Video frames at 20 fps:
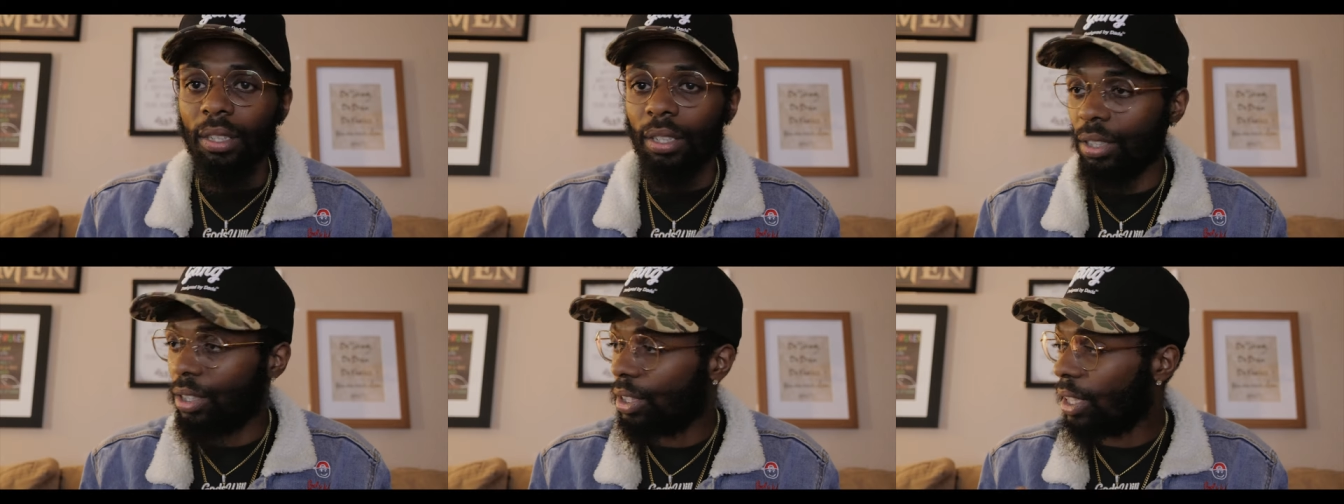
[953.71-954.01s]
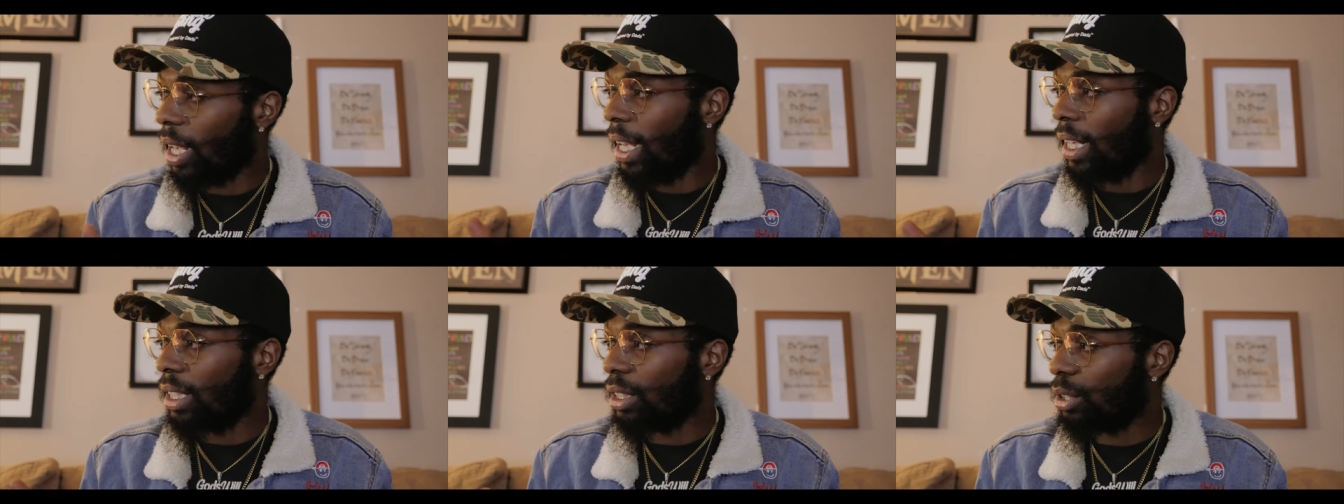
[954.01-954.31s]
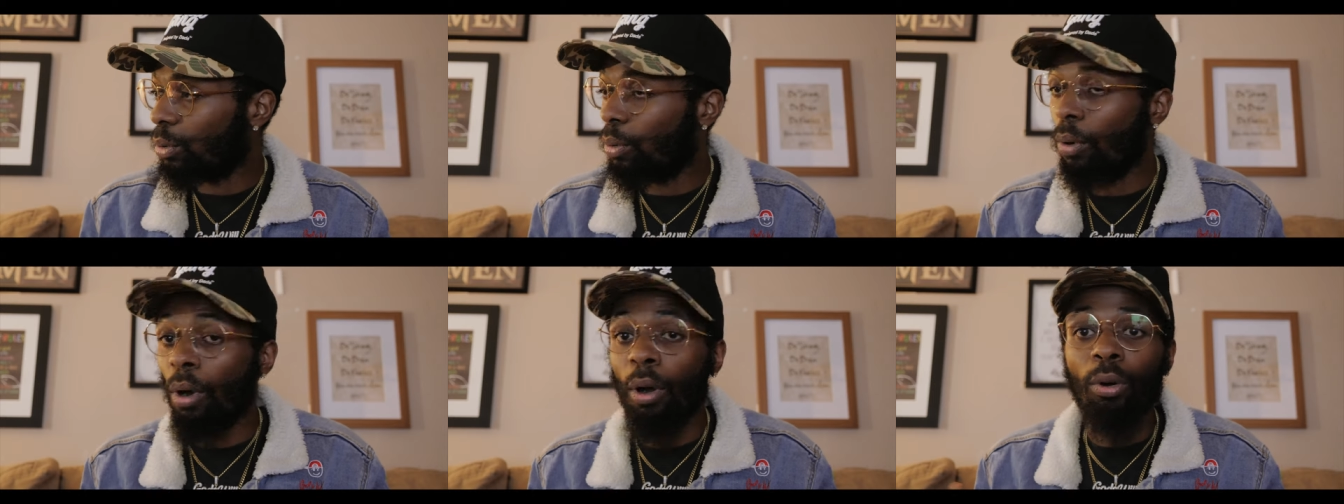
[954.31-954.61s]

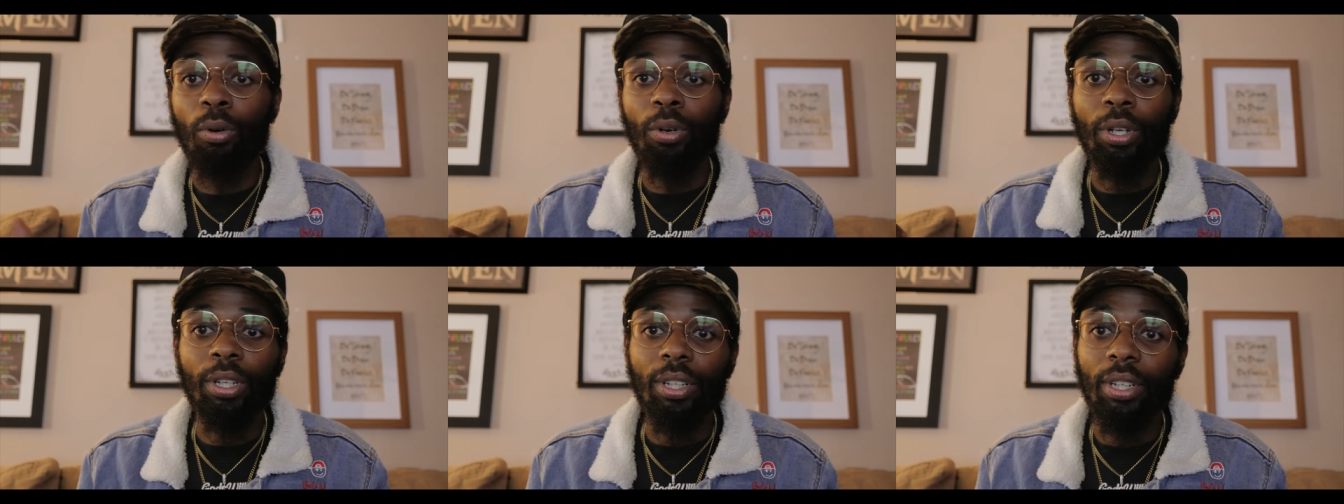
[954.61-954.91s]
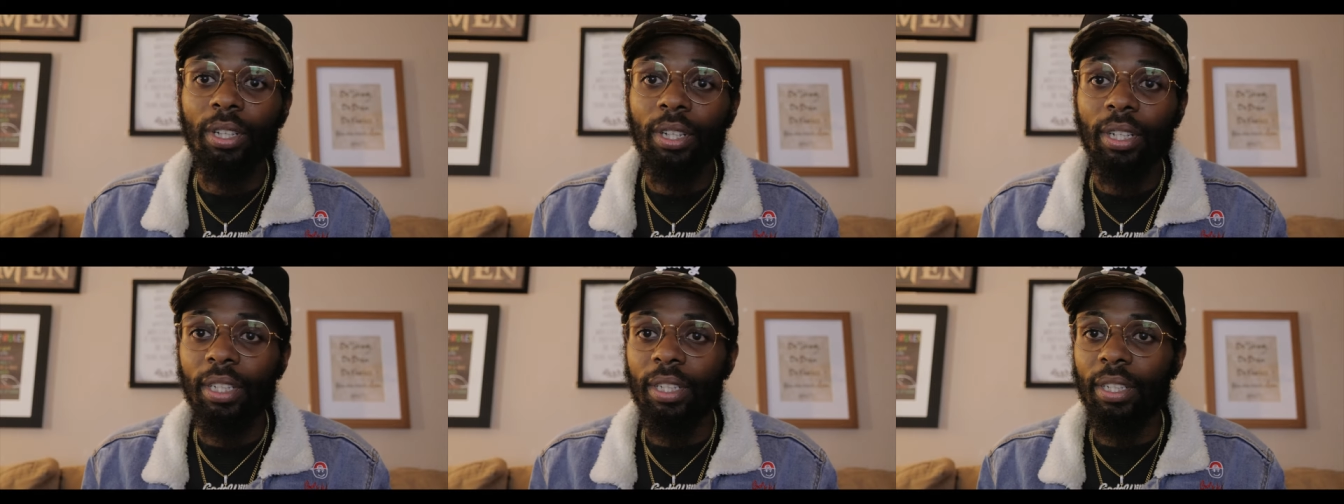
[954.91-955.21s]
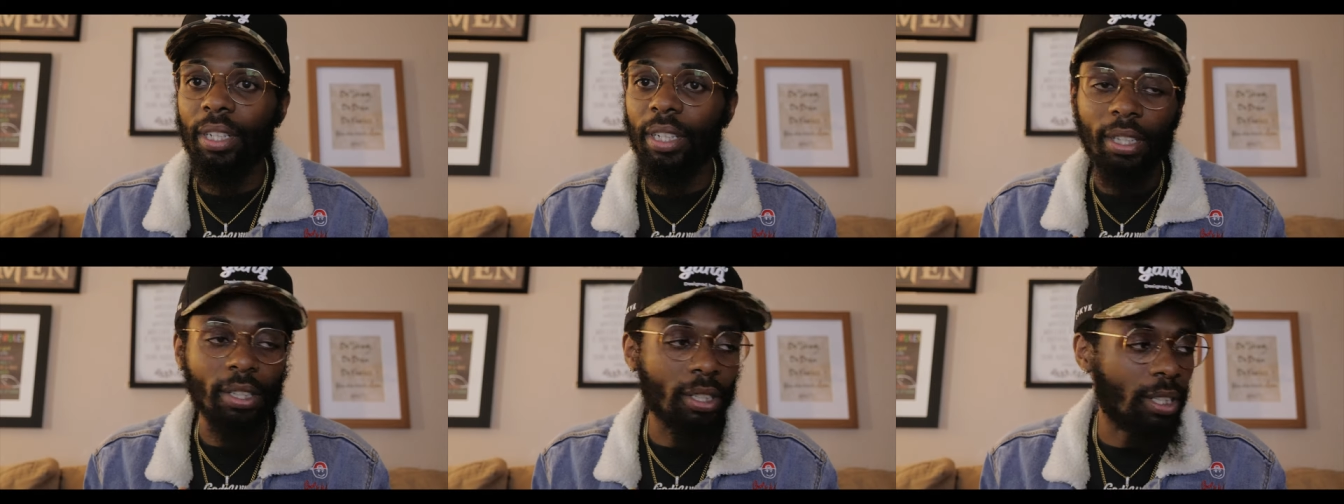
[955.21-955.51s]
status quo
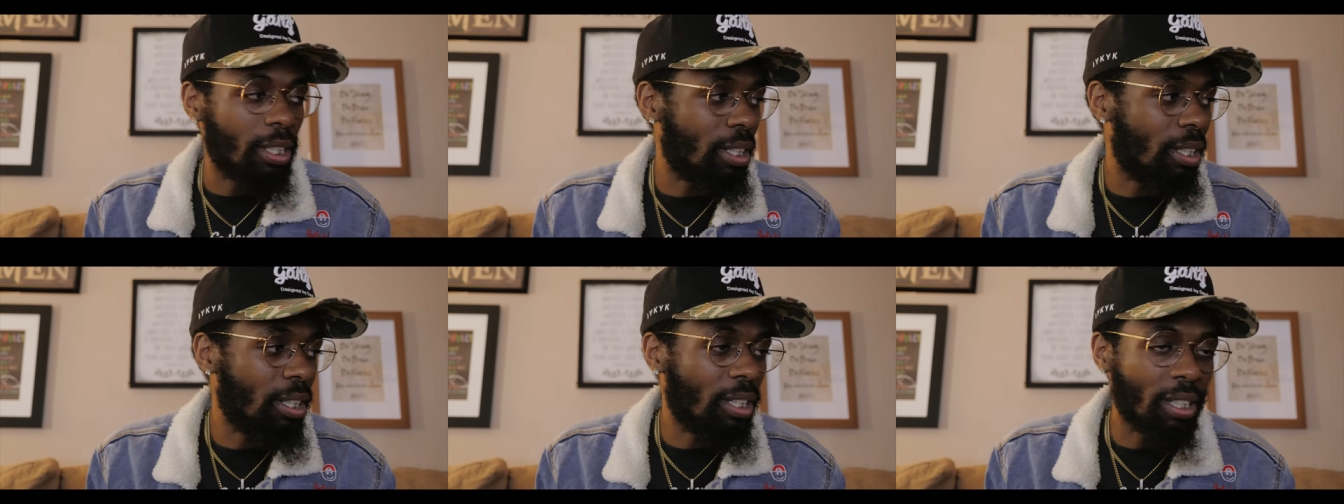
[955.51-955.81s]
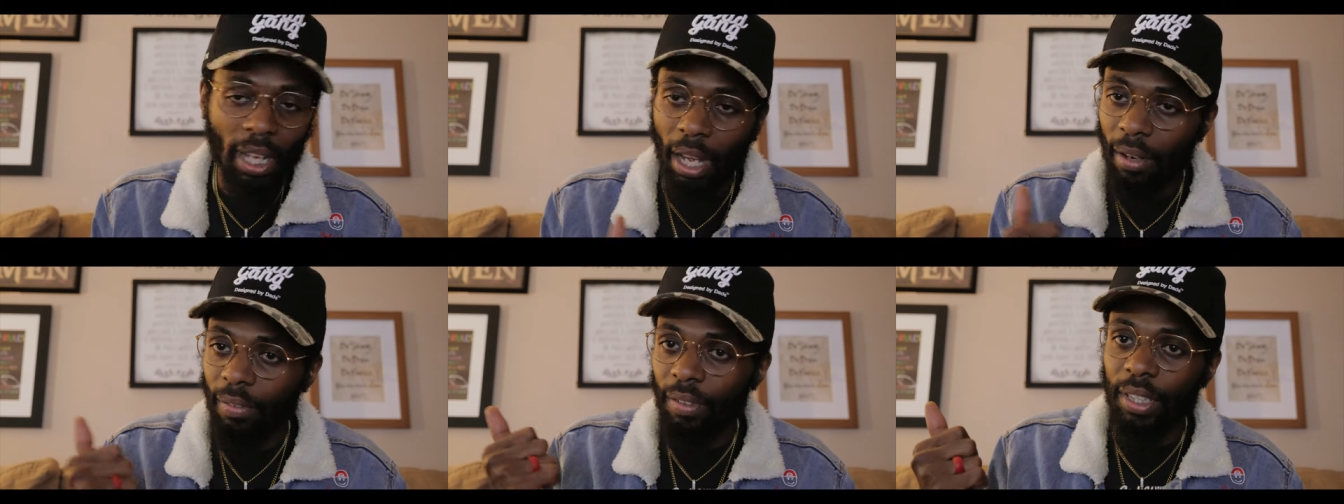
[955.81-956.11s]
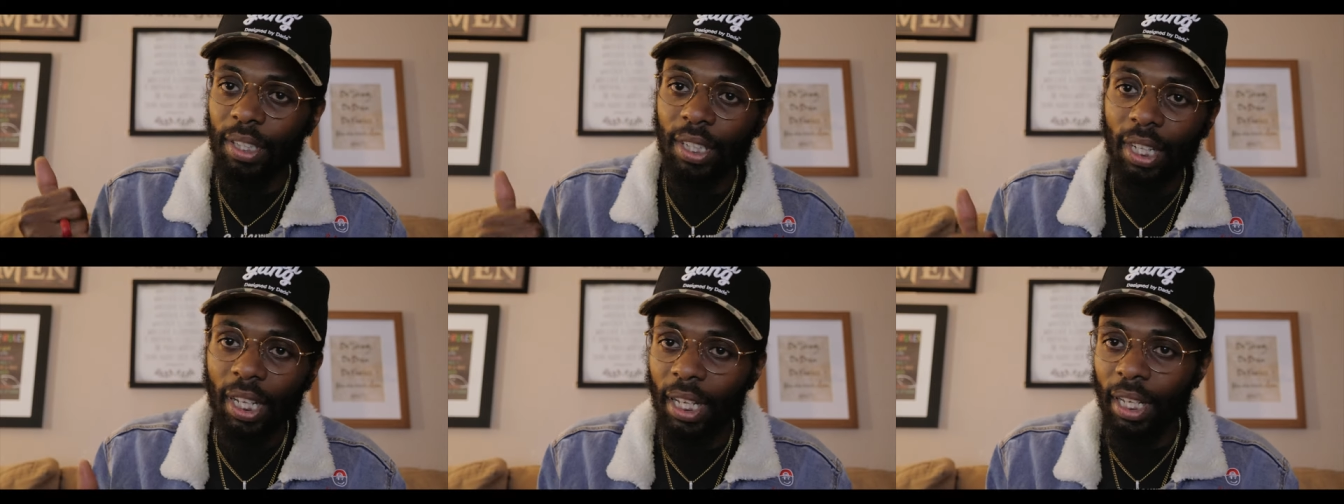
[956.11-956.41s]
and
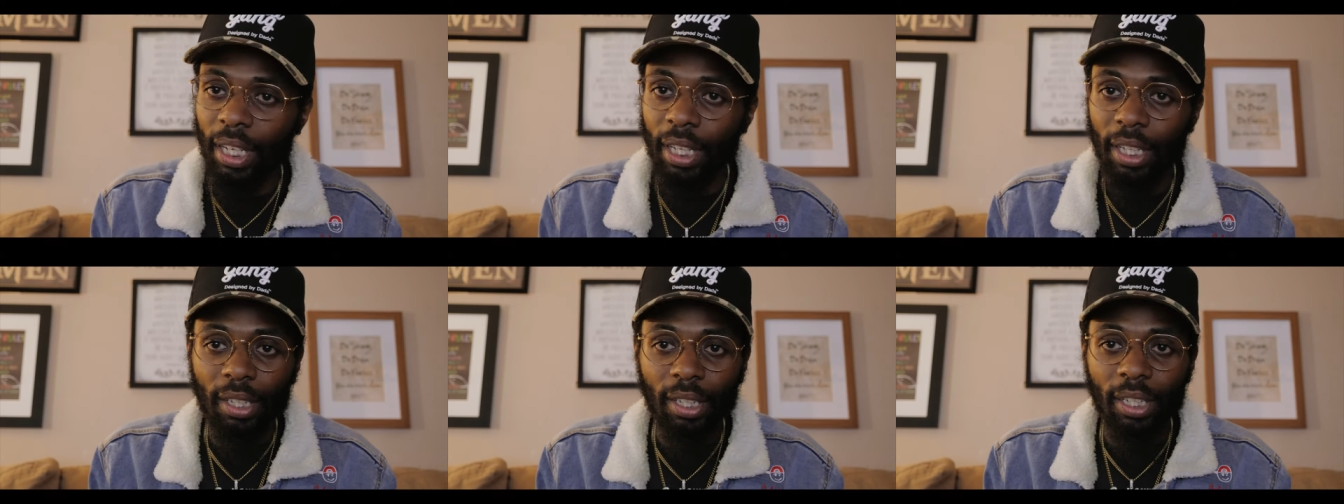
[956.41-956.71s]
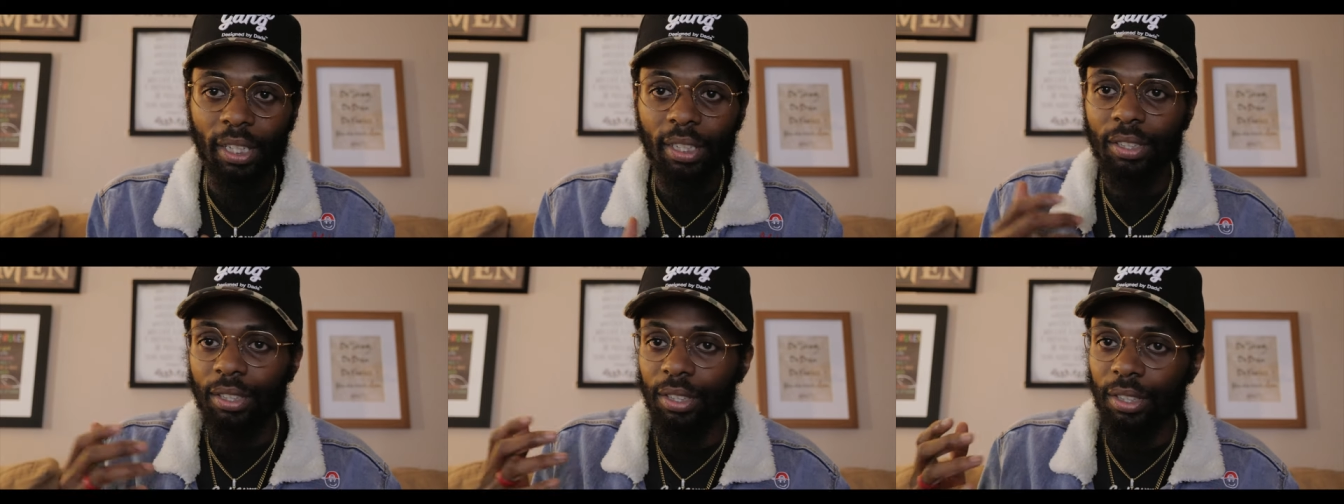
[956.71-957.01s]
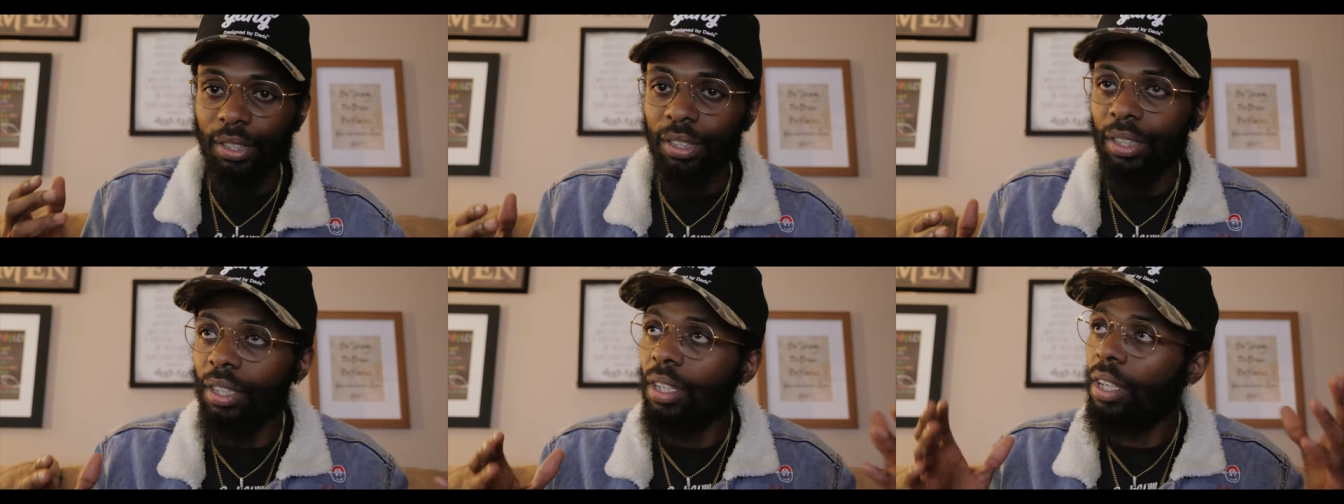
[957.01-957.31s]
everything, and
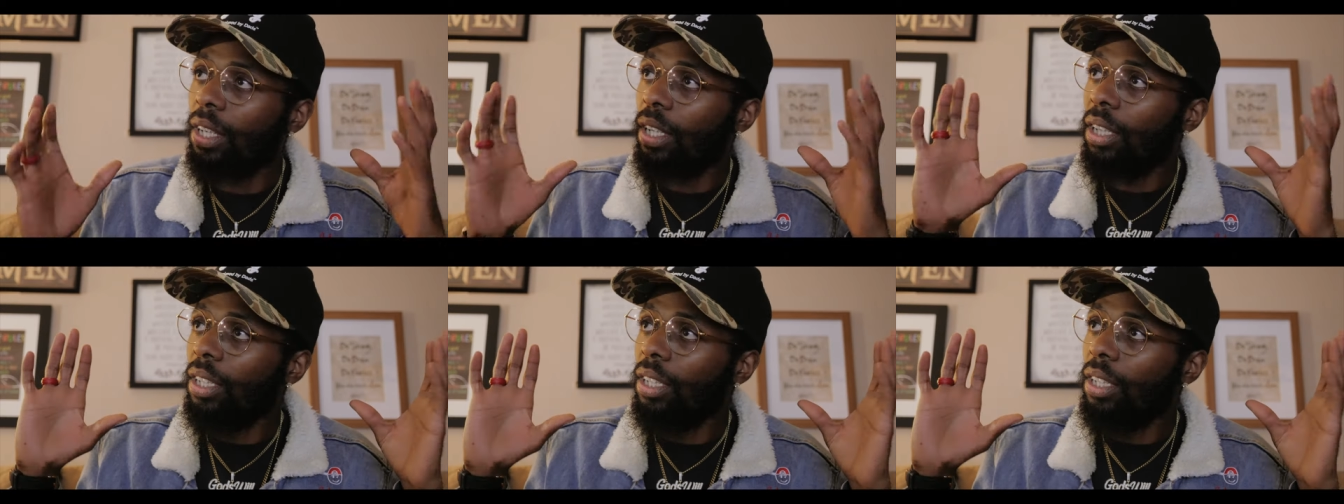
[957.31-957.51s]
just